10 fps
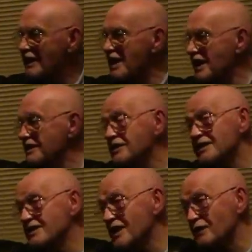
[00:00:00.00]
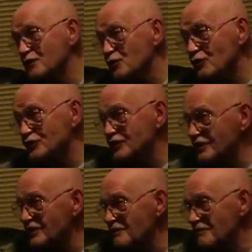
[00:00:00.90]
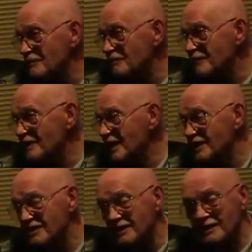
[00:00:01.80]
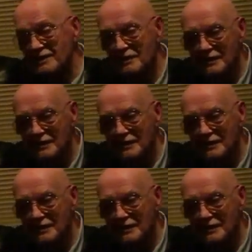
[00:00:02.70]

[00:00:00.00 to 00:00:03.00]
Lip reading: I had hair then, of course. You know, I had hair.